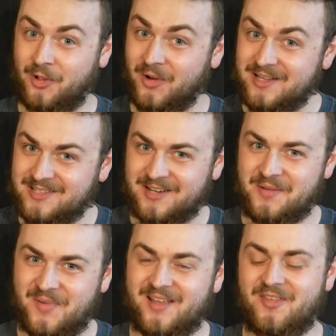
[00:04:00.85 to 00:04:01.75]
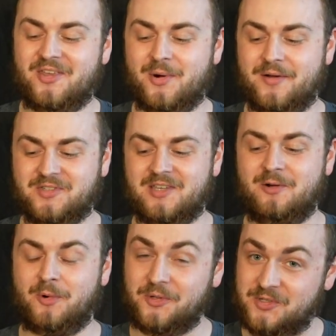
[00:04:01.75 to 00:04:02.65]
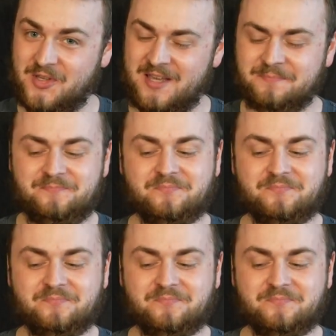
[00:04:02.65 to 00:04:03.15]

good he's going to be in the UFC. We'll see.